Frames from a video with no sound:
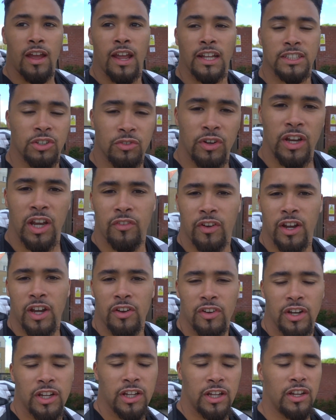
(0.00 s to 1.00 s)
it's a really,
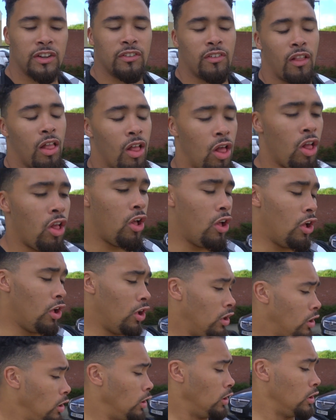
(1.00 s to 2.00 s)
really, really,
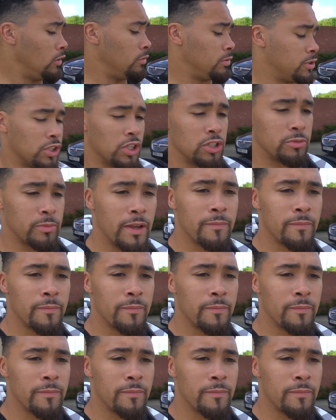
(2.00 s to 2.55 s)
excuse